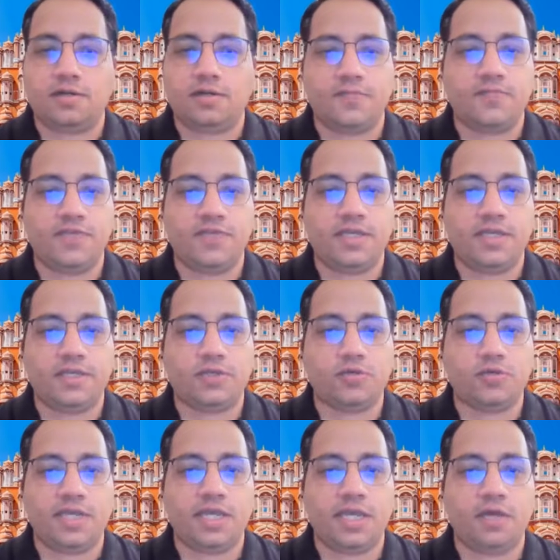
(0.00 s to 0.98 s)
We
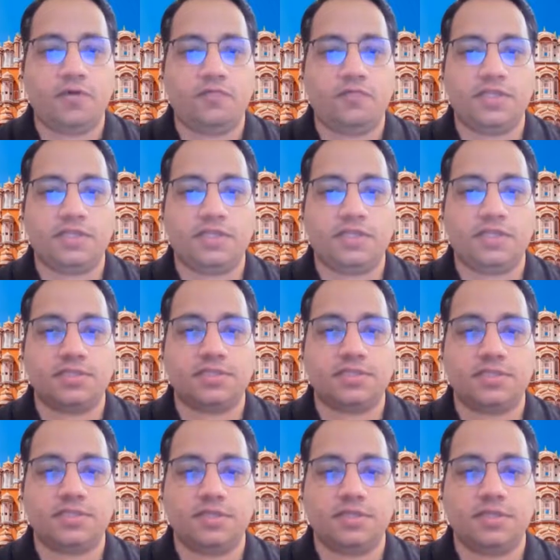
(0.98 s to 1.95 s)
today have with us
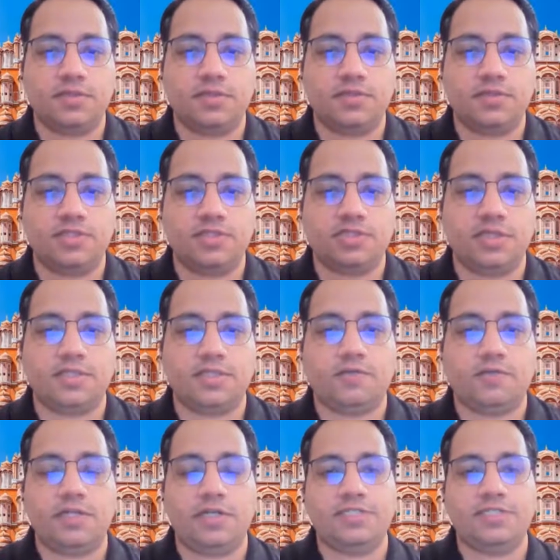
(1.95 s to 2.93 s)
Mr.
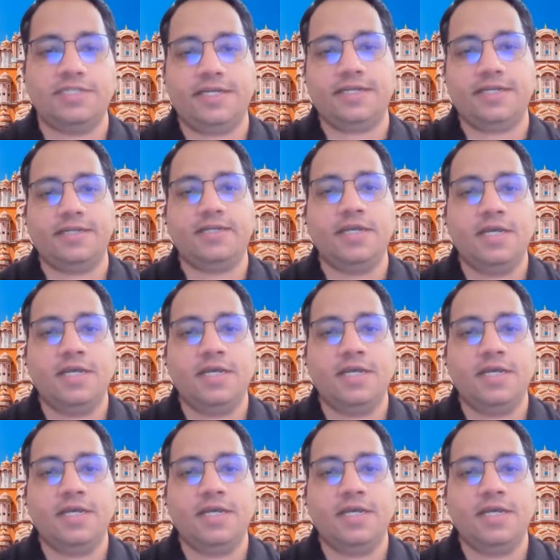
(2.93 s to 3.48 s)
Dhawal Jain.